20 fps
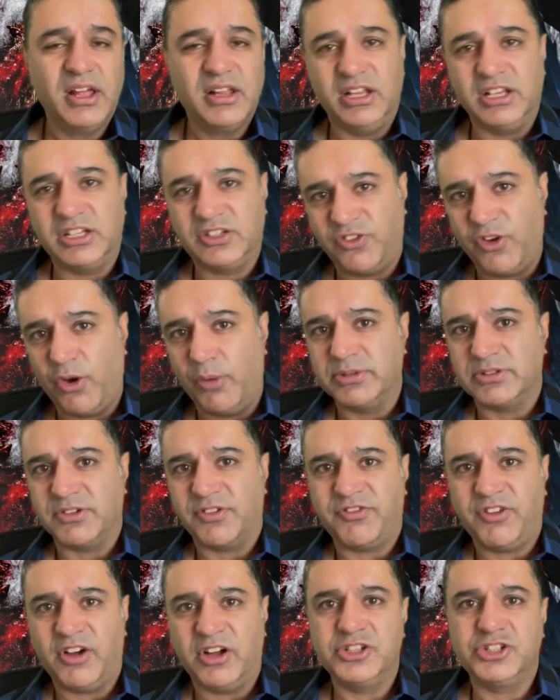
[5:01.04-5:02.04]
this film is a
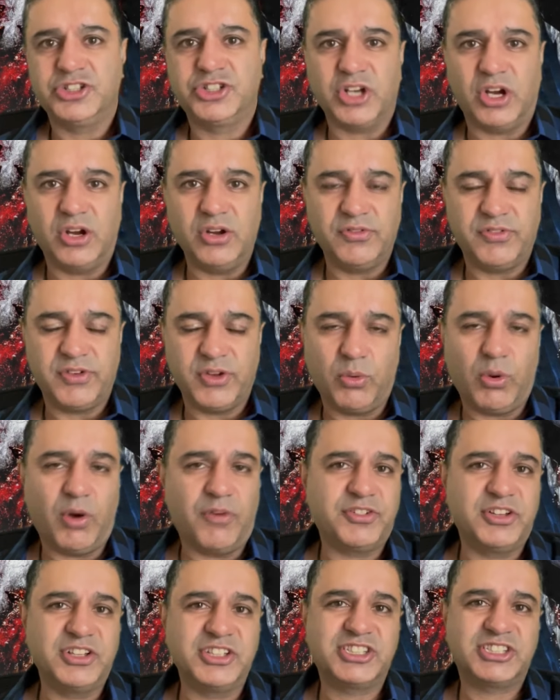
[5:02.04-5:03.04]
fun, jovial,
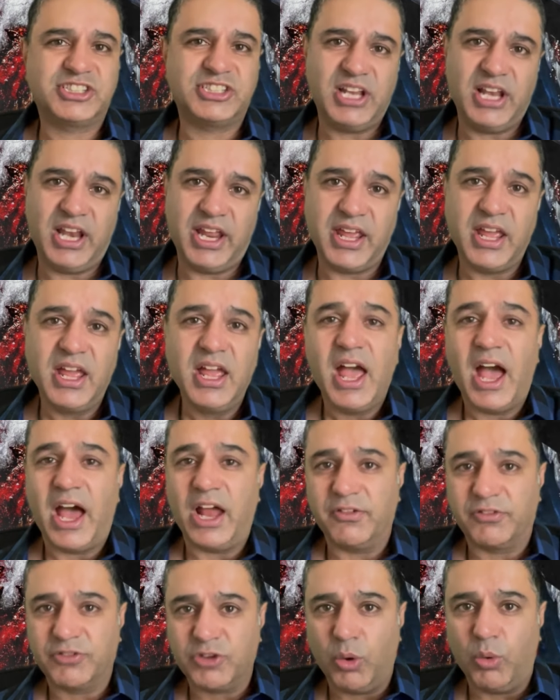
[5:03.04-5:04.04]
often silly, and
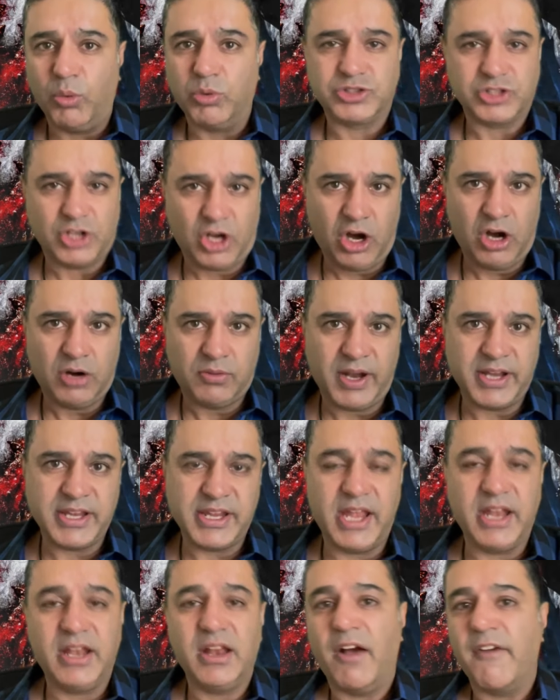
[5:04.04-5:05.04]
of course
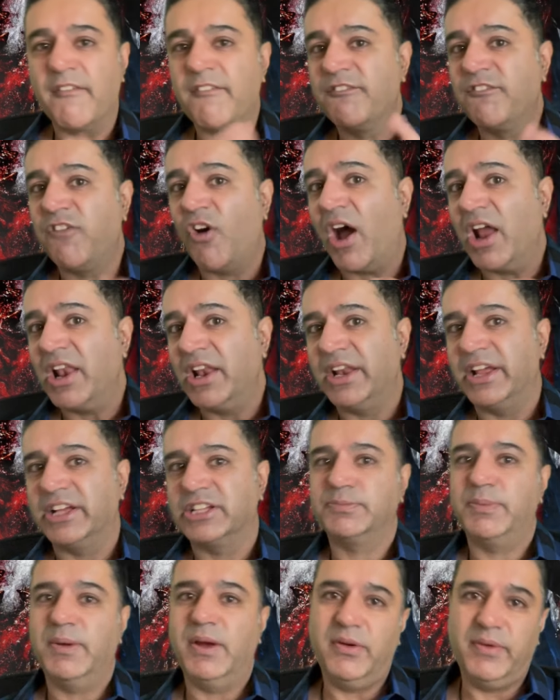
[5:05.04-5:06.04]
R-rated, violent
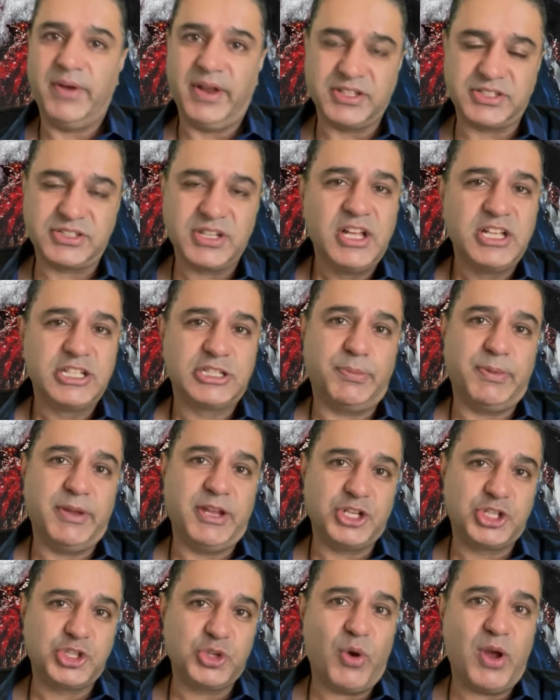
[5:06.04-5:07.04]
experience to be
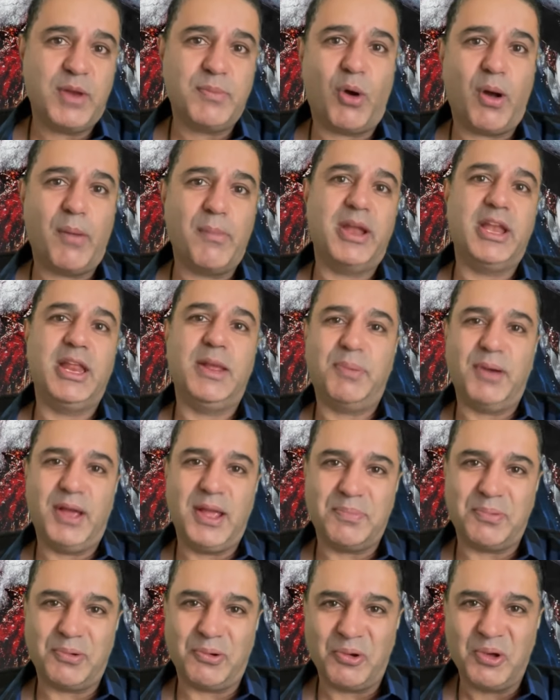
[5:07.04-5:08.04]
enjoyed by many
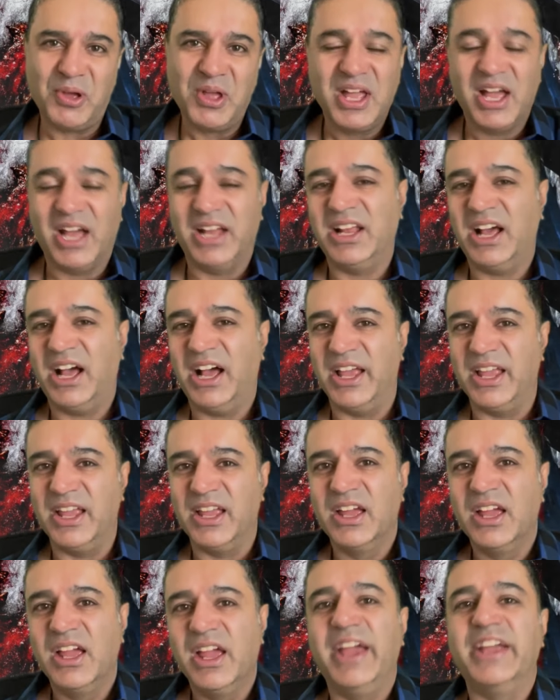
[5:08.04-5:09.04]
people. And hey,
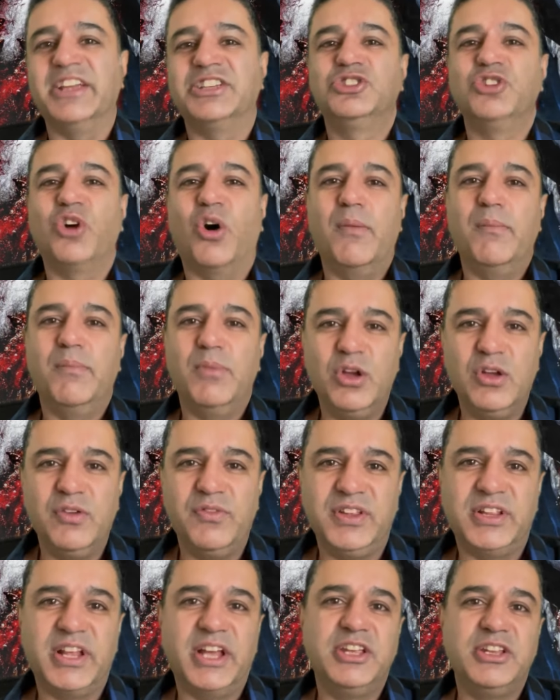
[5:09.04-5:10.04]
it's not a movie
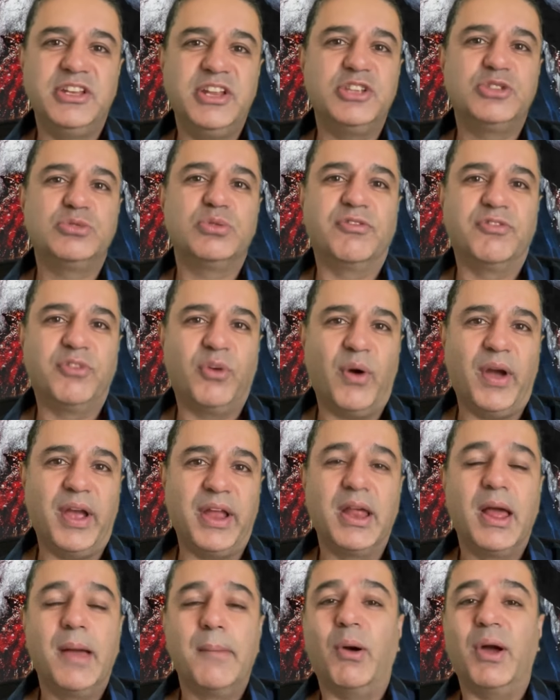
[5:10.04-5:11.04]
that you need to avoid
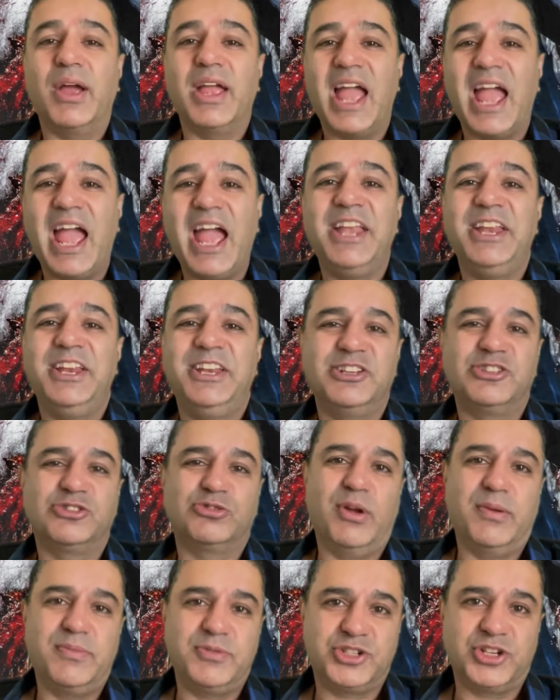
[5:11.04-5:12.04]
by any
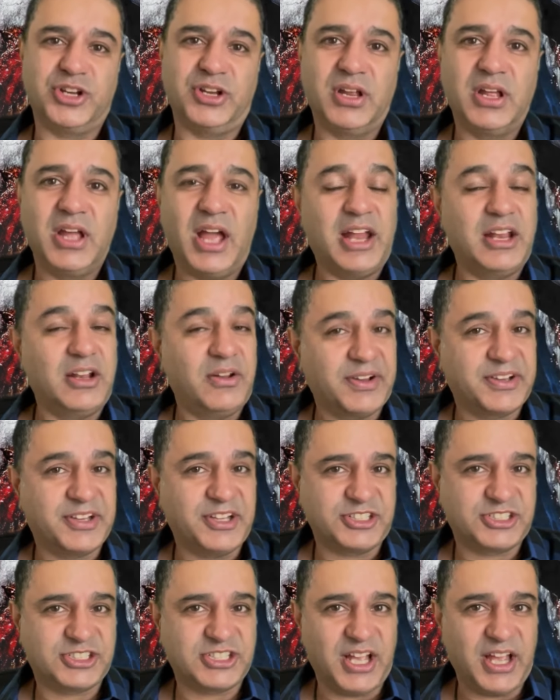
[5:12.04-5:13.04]
description. And like I
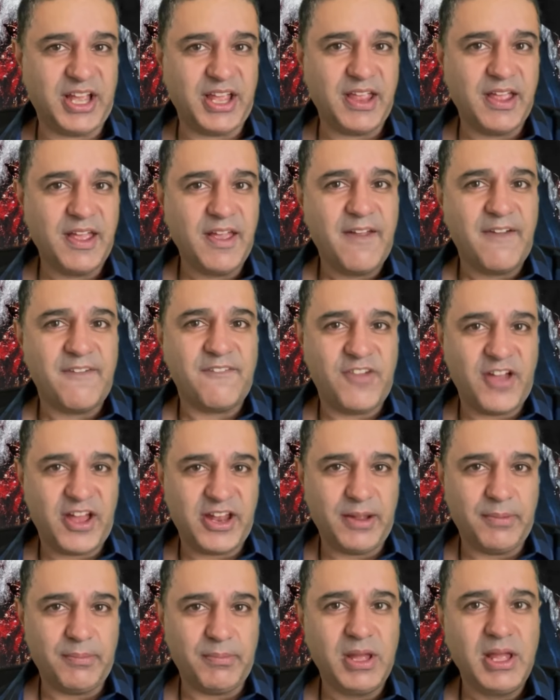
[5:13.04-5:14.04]
say,
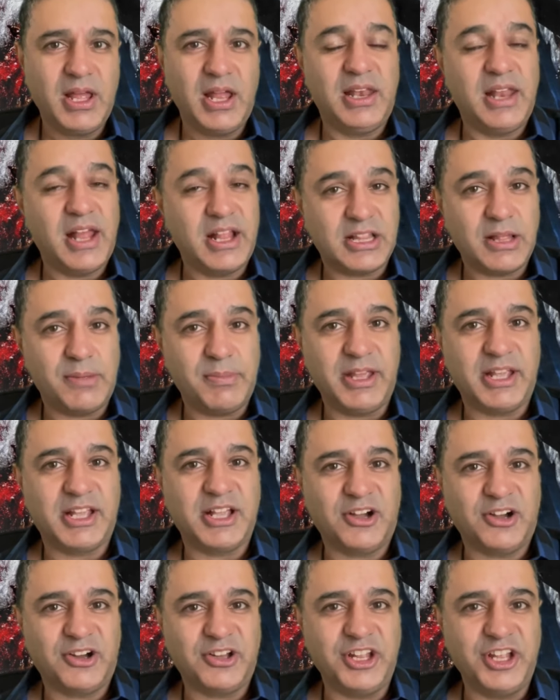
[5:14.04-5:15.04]
Venom, Let There Be
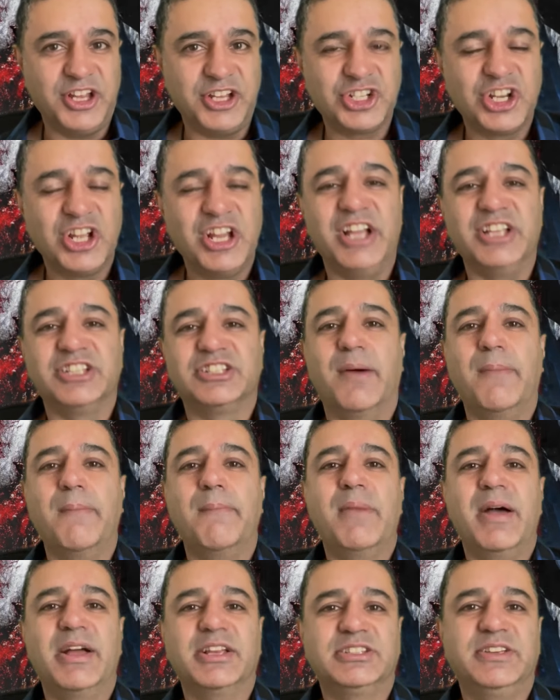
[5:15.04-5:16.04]
Carnage is a
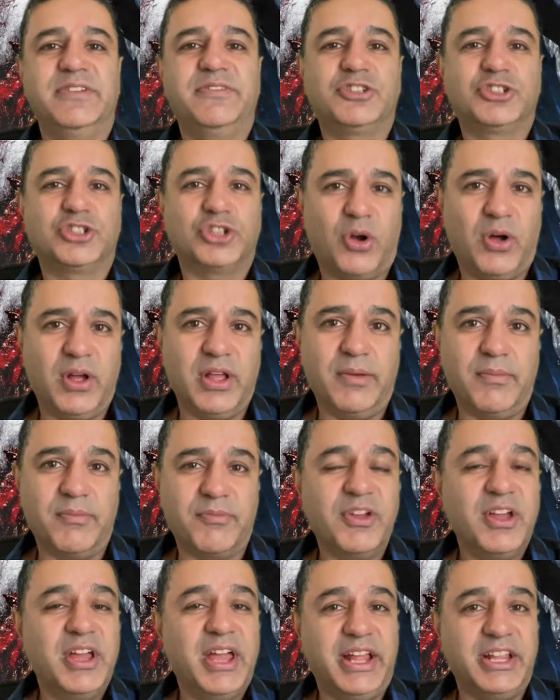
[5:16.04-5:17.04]
massive
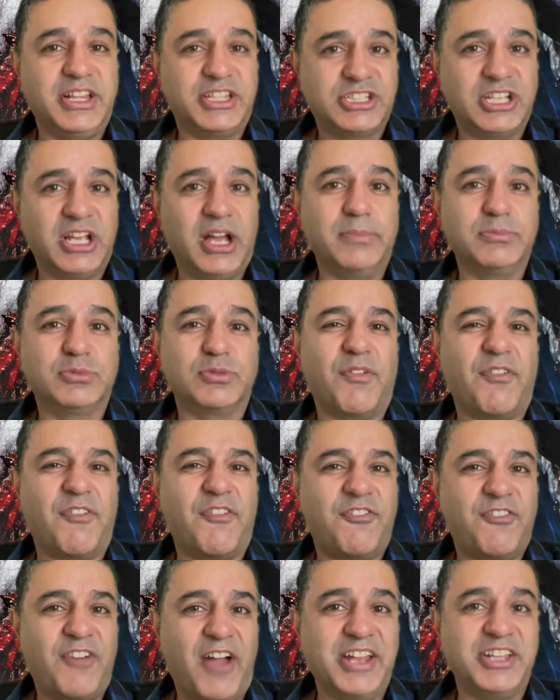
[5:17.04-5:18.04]
triumph in terms of
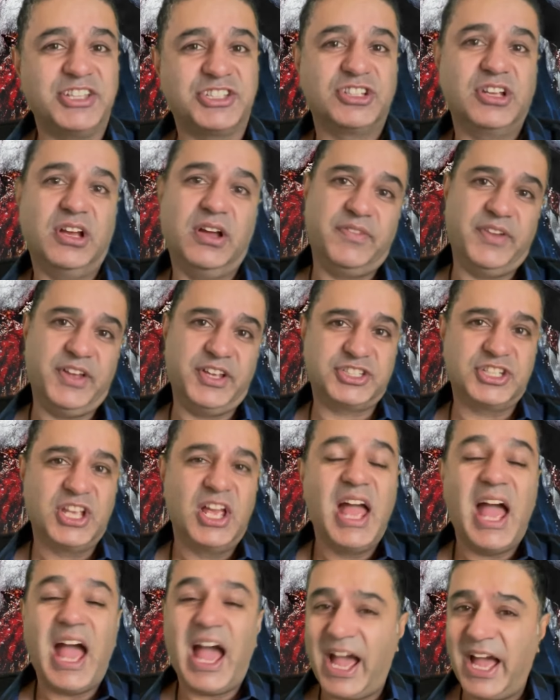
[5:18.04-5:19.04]
fan service
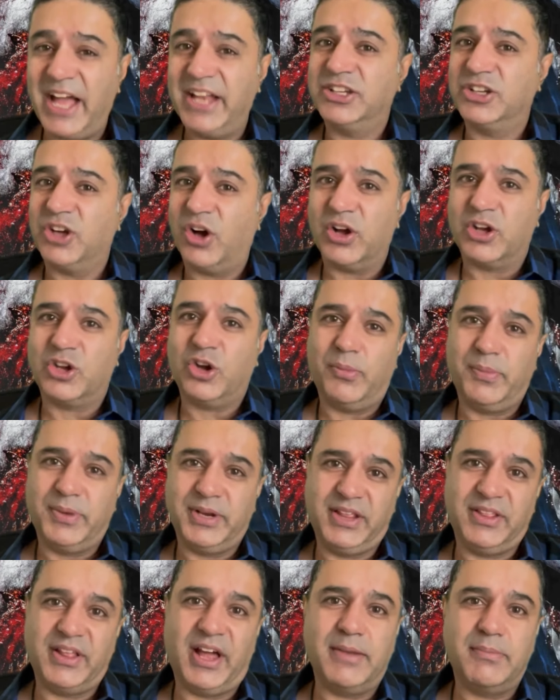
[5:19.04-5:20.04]
and dark comedy
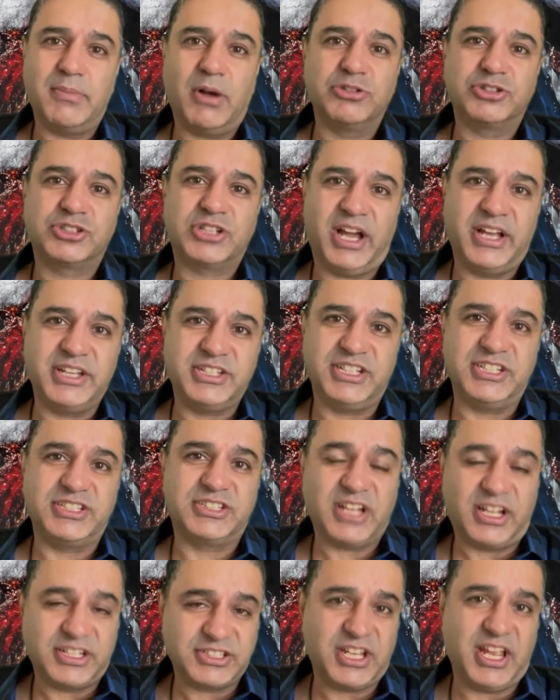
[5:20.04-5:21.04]
that in most cases
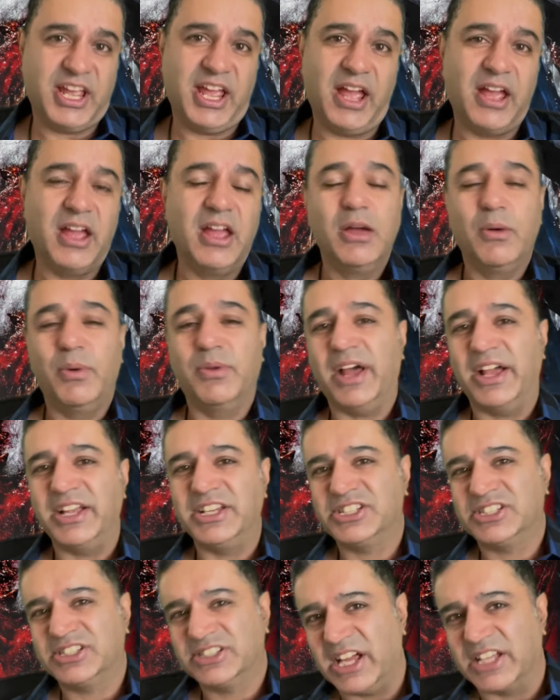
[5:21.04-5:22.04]
does hit with a
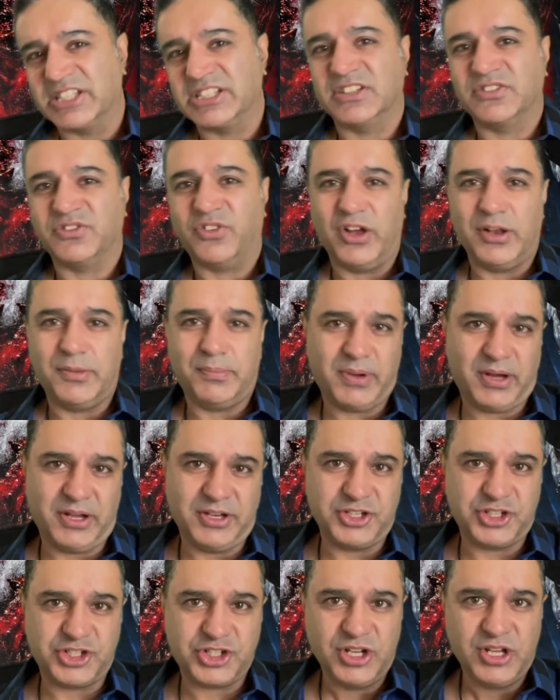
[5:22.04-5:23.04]
satisfying
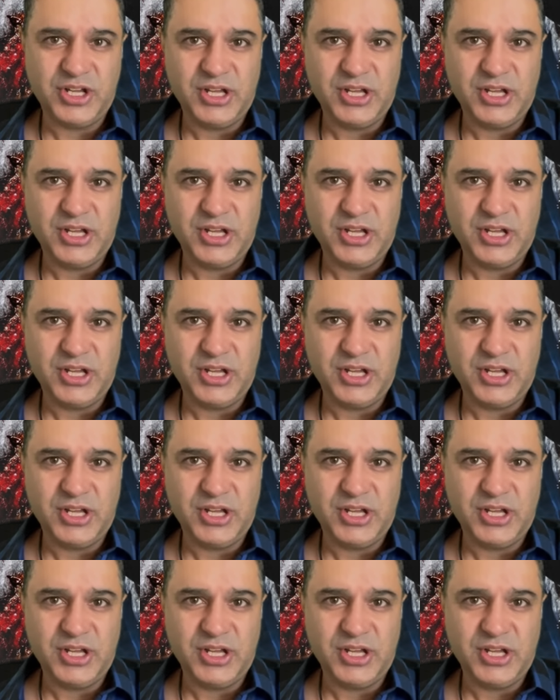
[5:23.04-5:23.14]
punch.